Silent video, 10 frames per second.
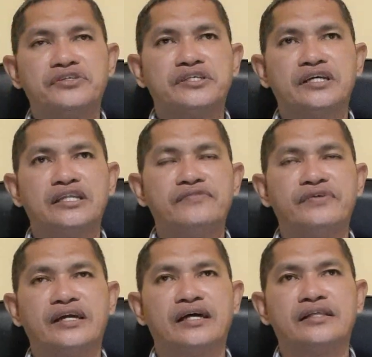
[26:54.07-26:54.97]

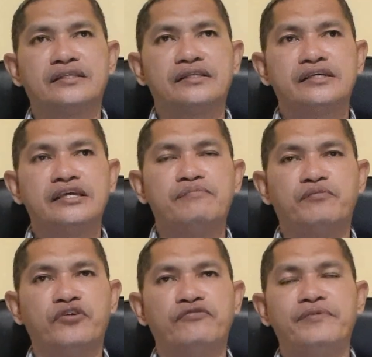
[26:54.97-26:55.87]
significant
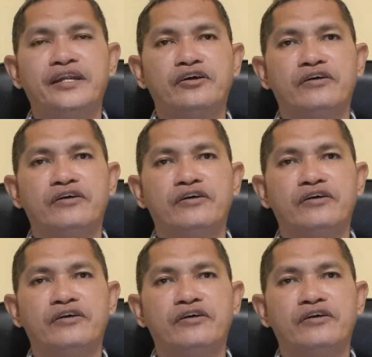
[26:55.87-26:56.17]
improvement